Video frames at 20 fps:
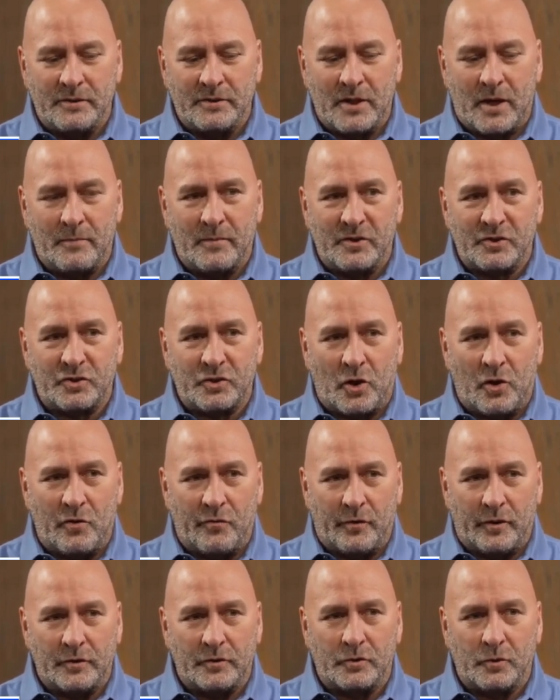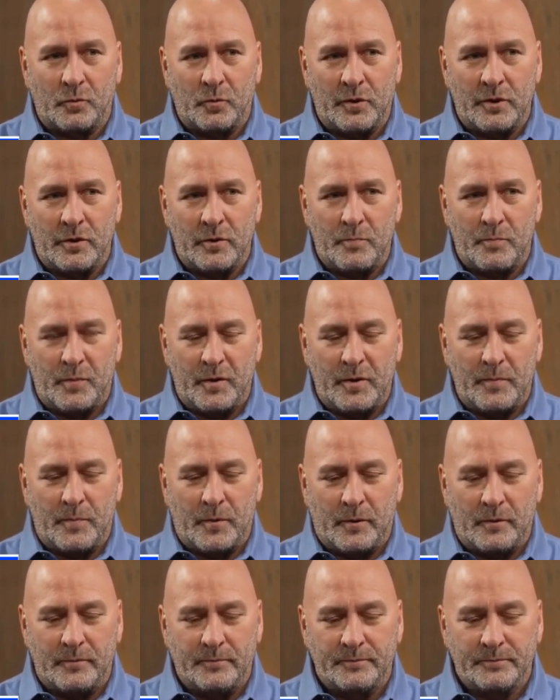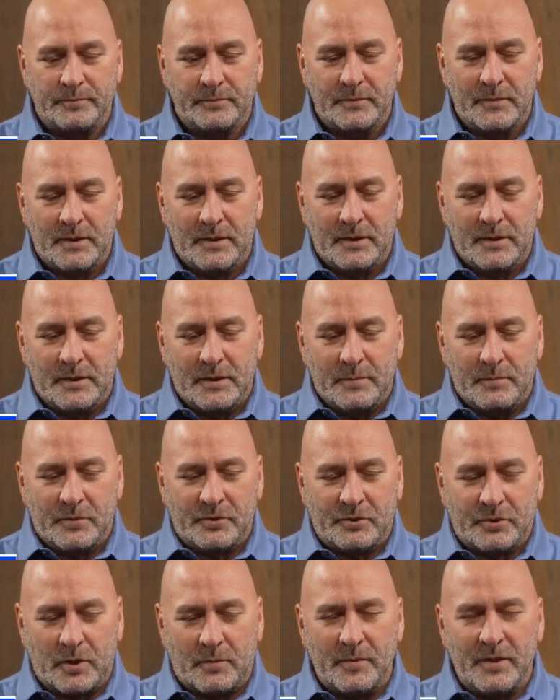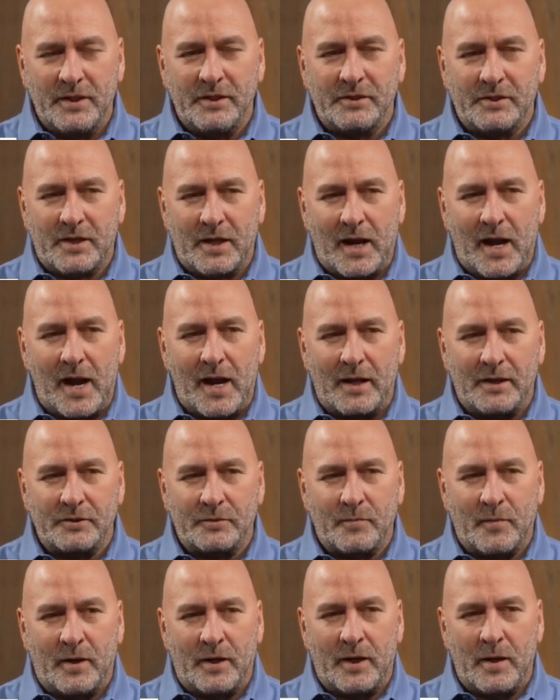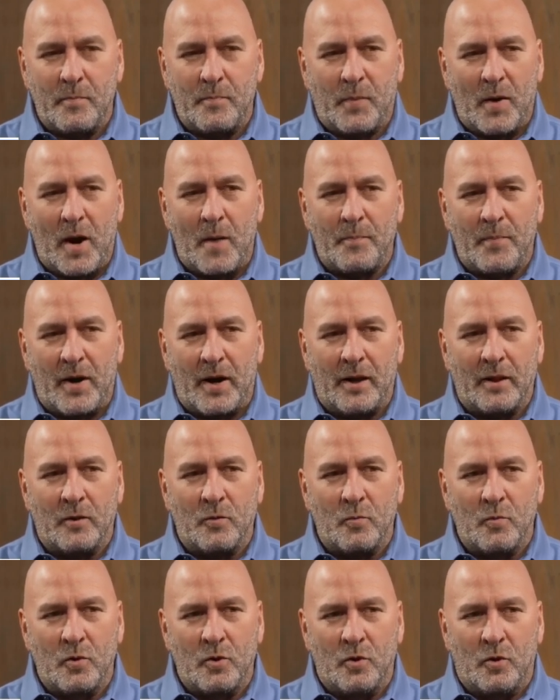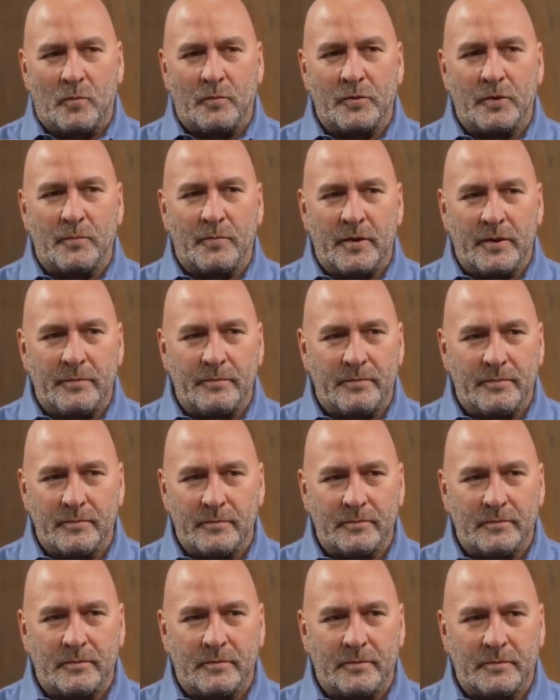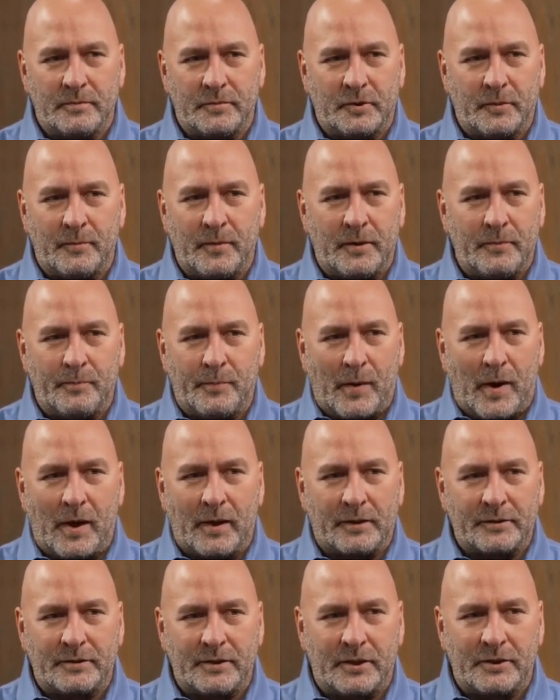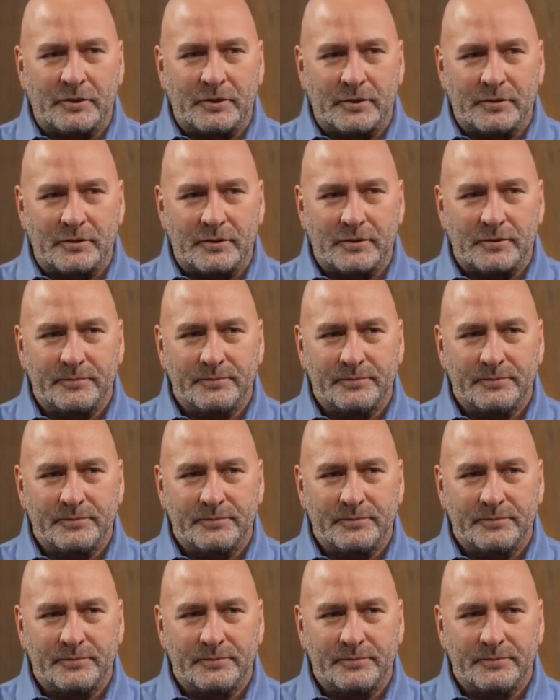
I'm a servant to we the people. But some of these guys, man, they pop out of the womb to be politicians.